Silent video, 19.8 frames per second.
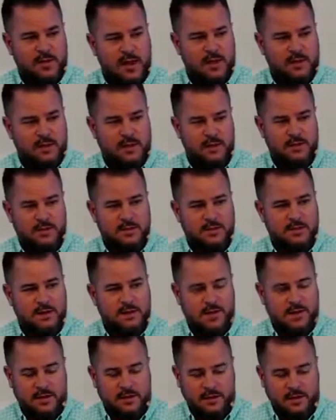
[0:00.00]
this,
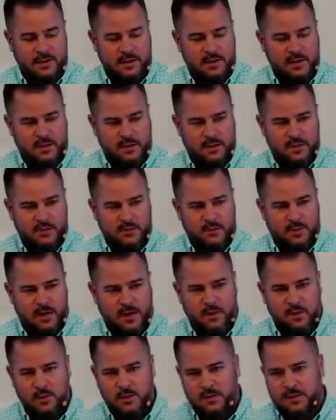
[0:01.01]
like, this is probably the
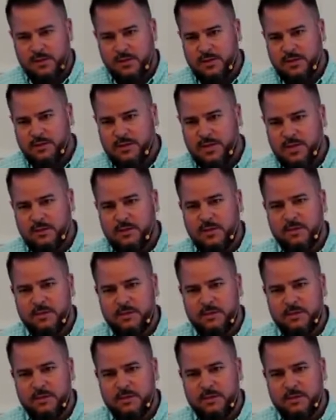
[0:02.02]
only thing that saved him.